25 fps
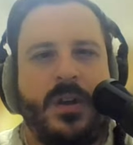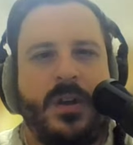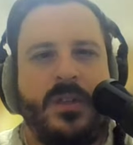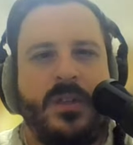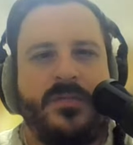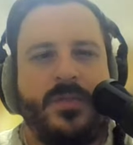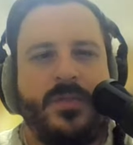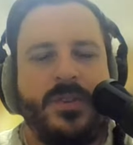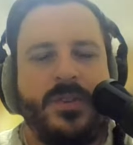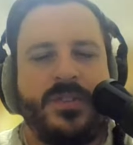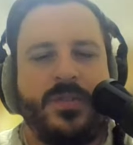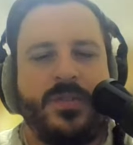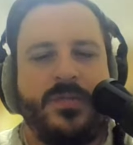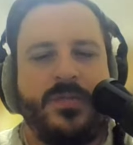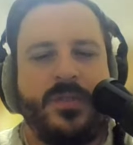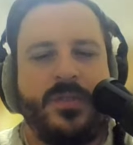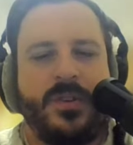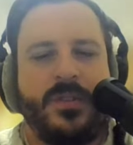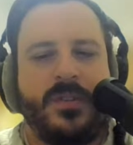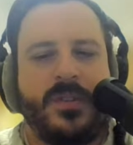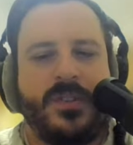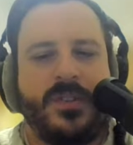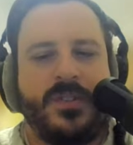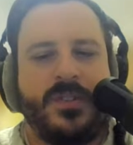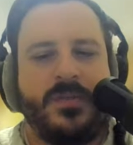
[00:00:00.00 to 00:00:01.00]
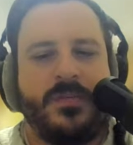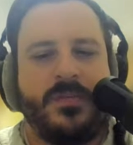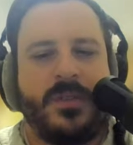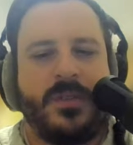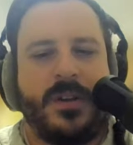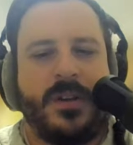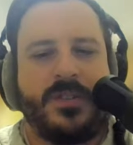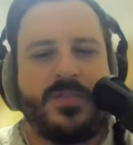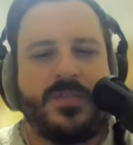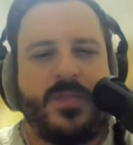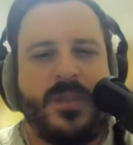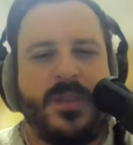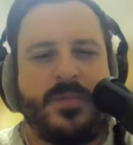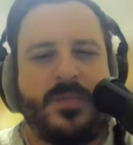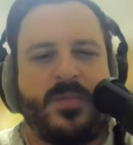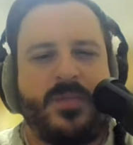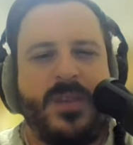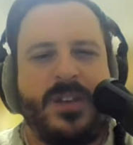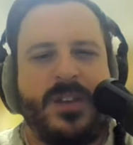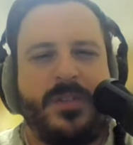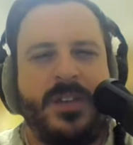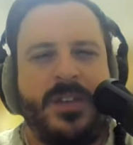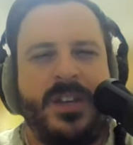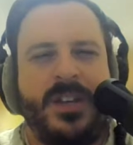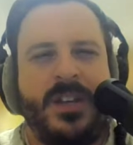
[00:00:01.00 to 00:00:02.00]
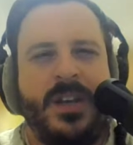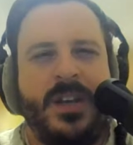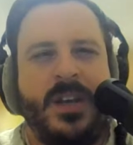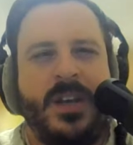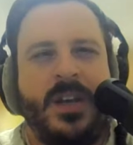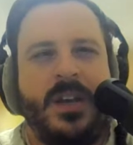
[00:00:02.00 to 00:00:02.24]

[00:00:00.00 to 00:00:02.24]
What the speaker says: on VoiceOver unless you kind of swipe quickly.